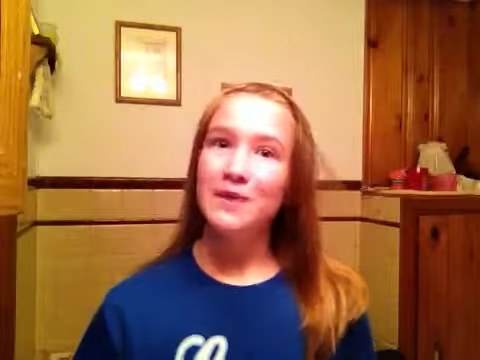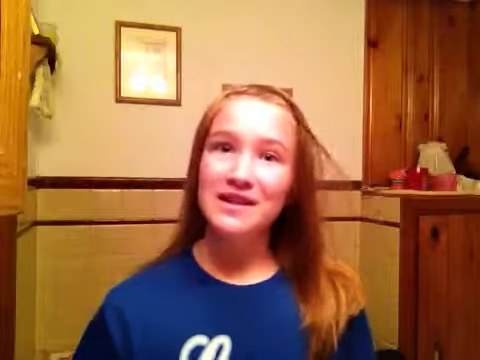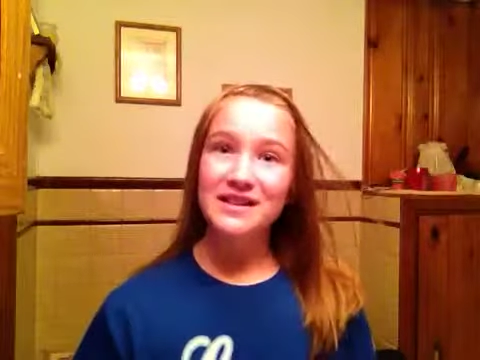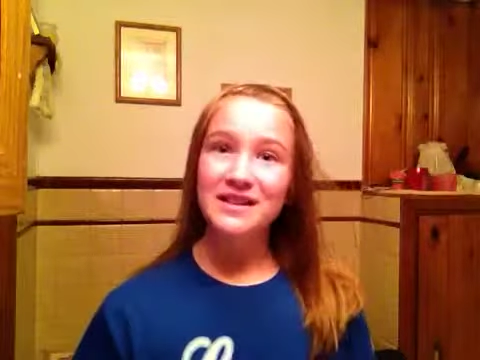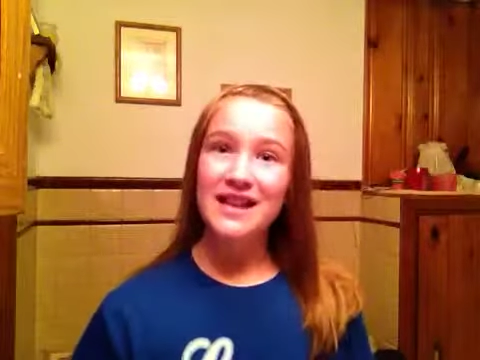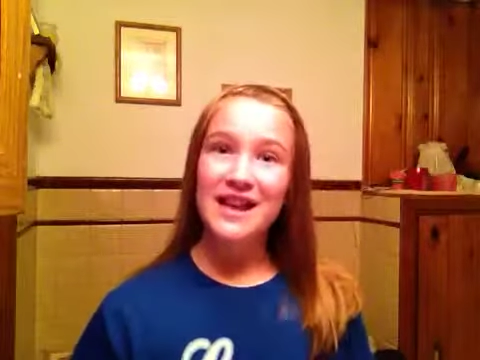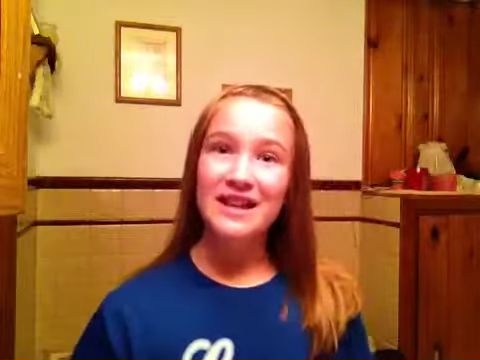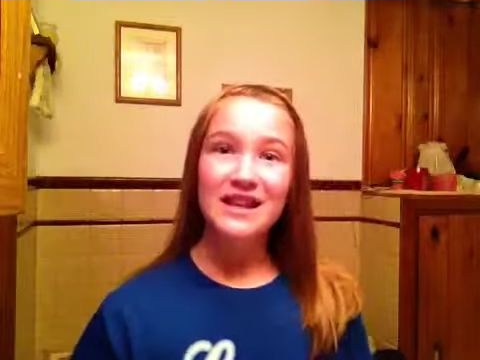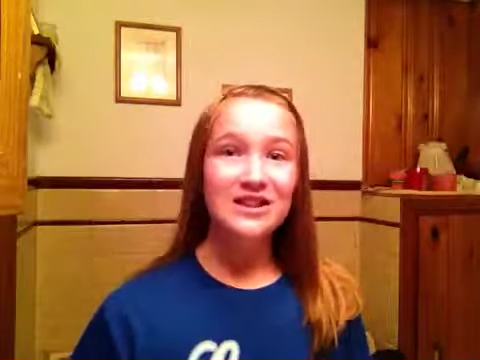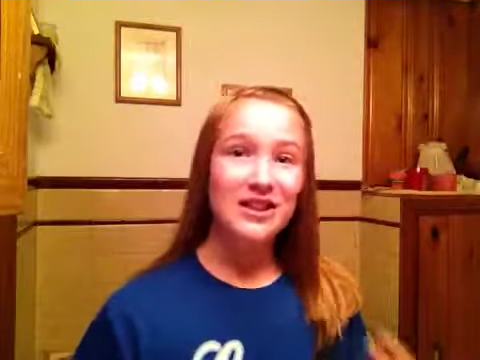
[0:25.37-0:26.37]
Basically
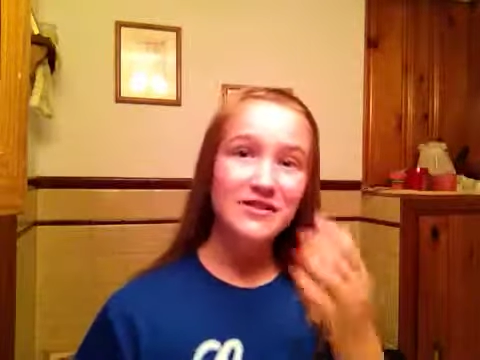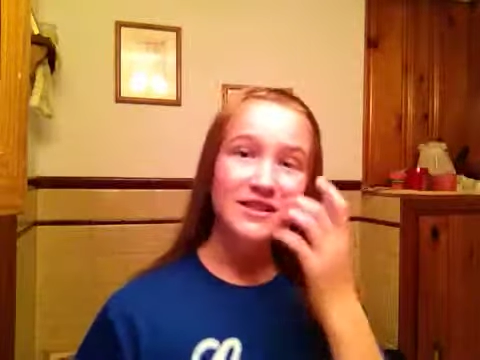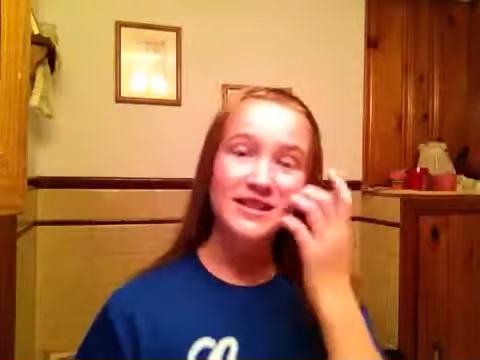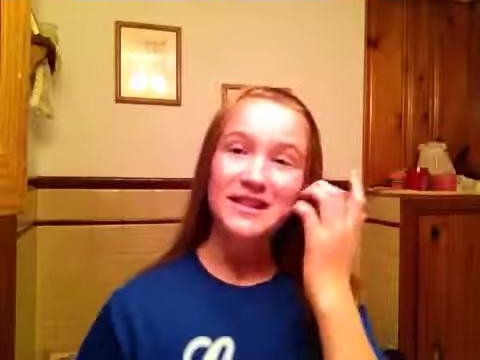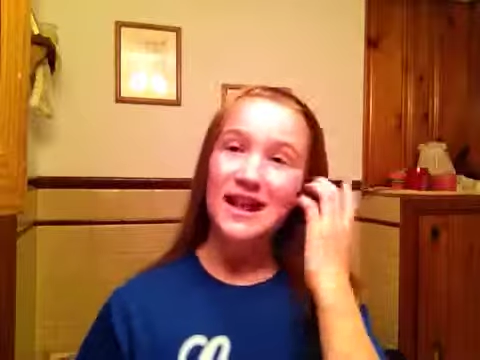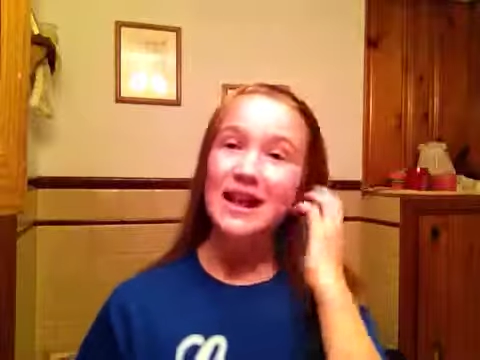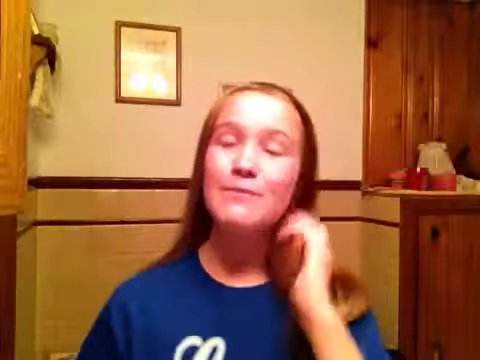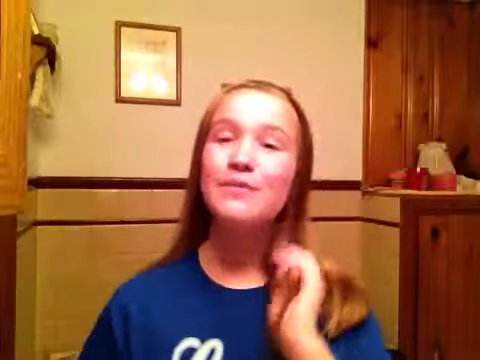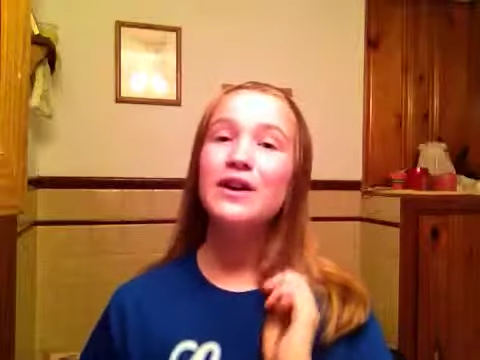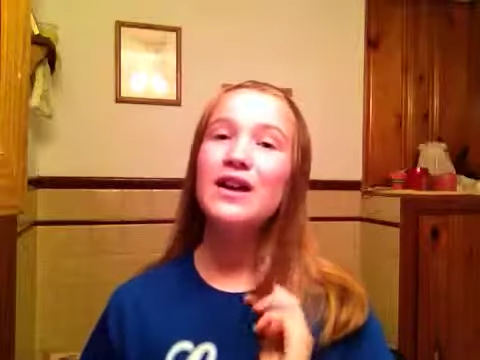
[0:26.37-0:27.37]
it, that's all I wanted to
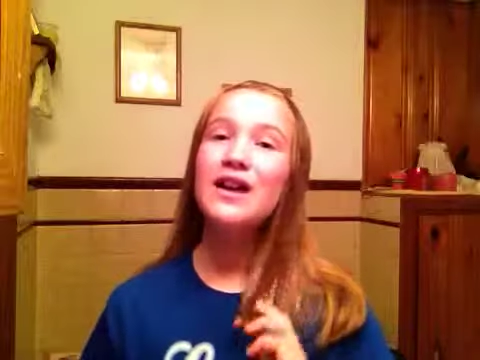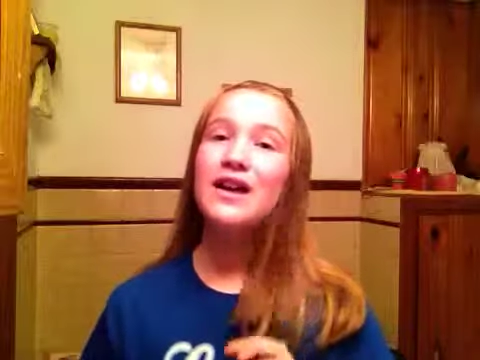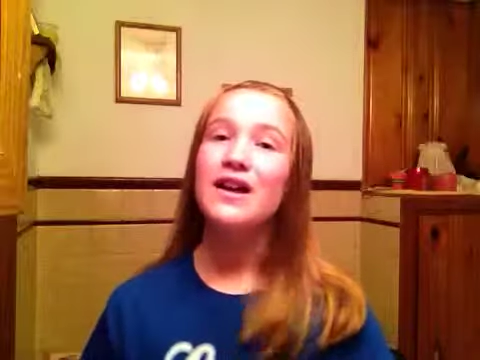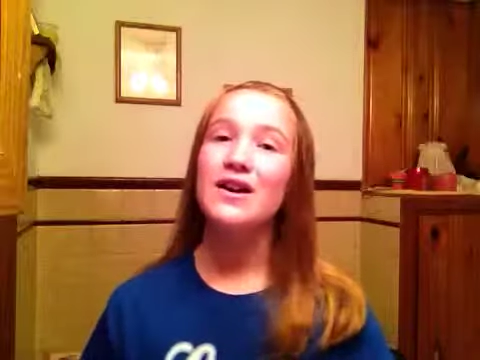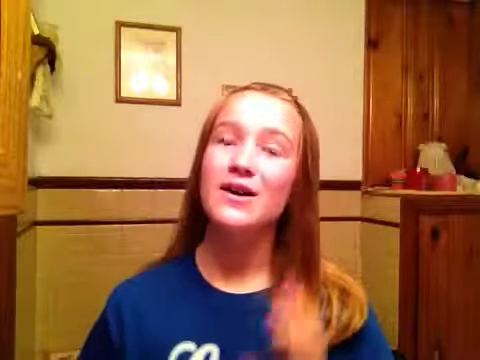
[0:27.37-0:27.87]
say, but